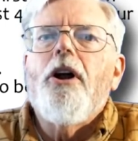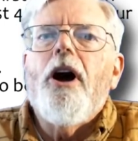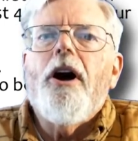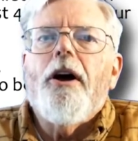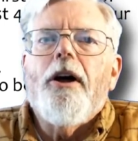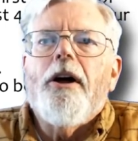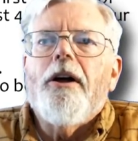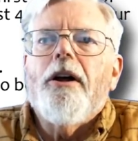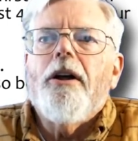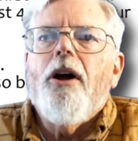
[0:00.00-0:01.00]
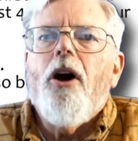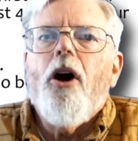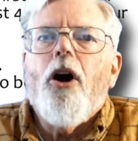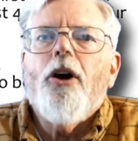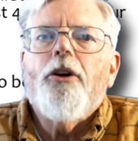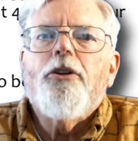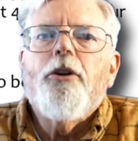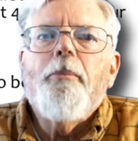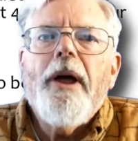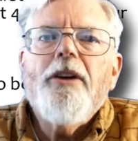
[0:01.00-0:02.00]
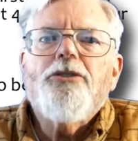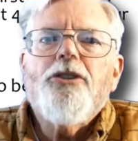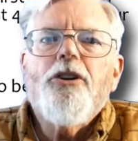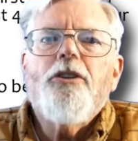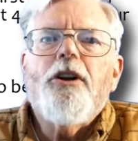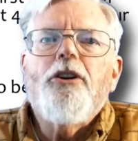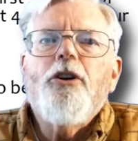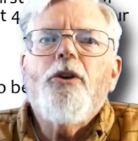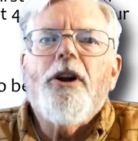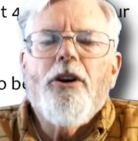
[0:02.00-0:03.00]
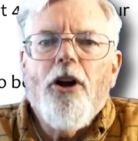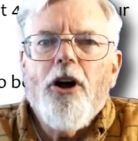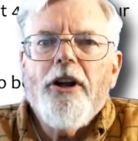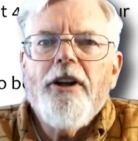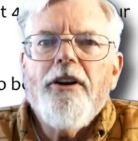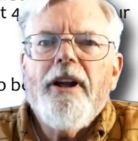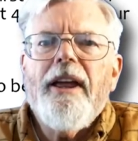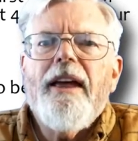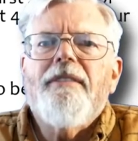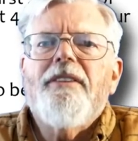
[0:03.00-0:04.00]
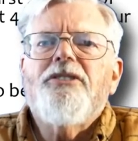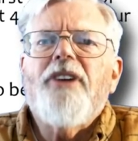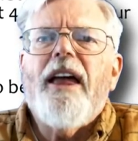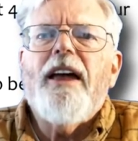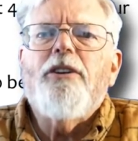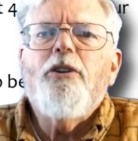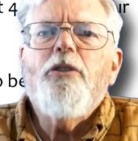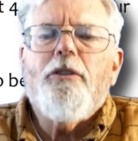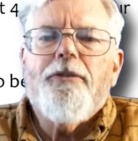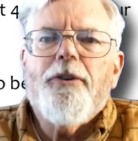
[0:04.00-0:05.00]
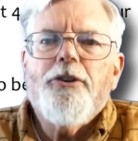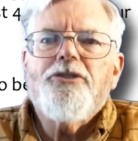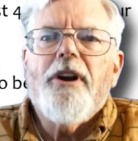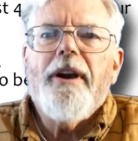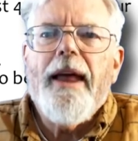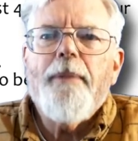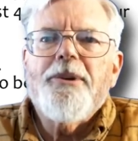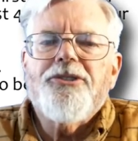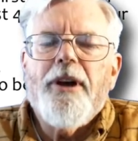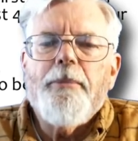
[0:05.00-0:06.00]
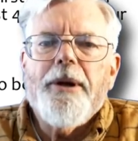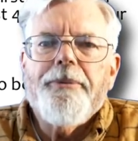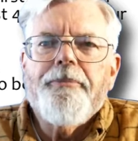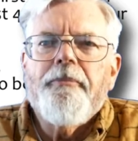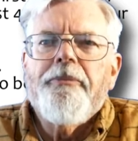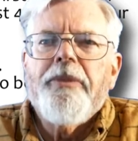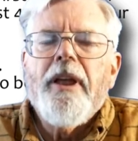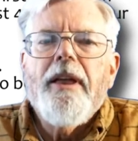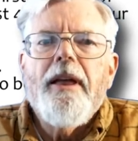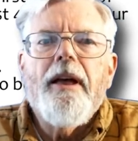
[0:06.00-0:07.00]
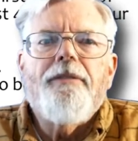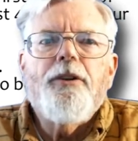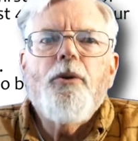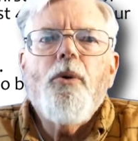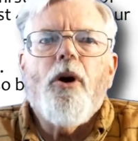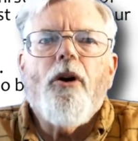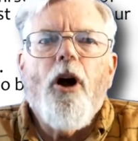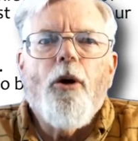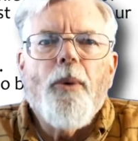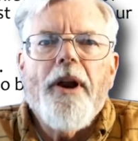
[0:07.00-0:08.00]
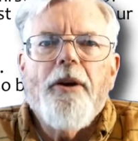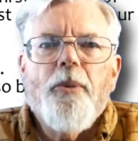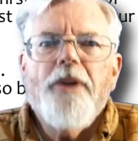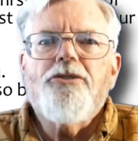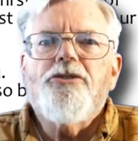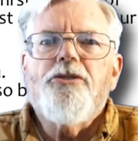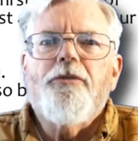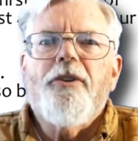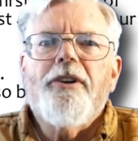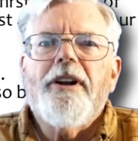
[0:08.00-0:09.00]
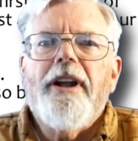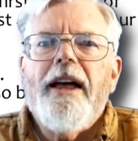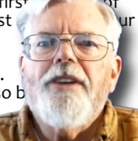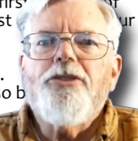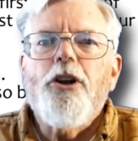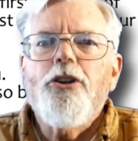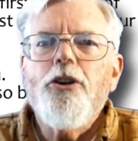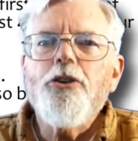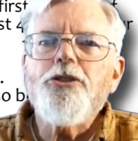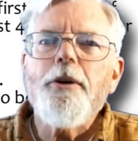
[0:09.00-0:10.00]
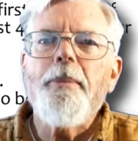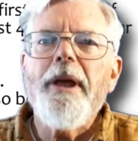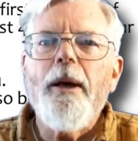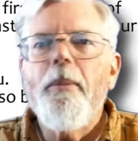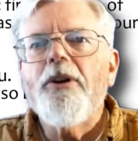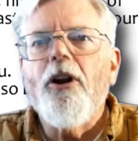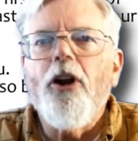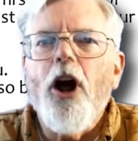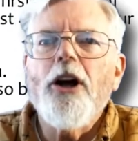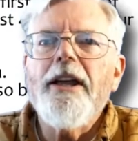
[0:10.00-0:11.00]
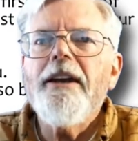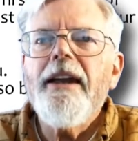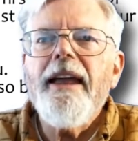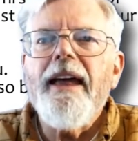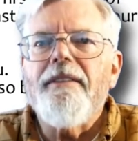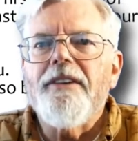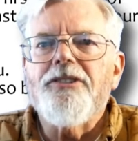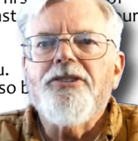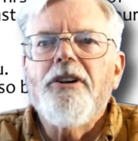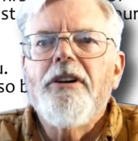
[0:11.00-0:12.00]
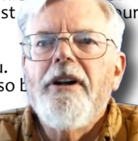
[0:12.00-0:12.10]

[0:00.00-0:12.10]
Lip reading: are to make sure that you can log into Canvas and do the first lab assignment. If you are already registered for the class, you should be able to log into Canvas.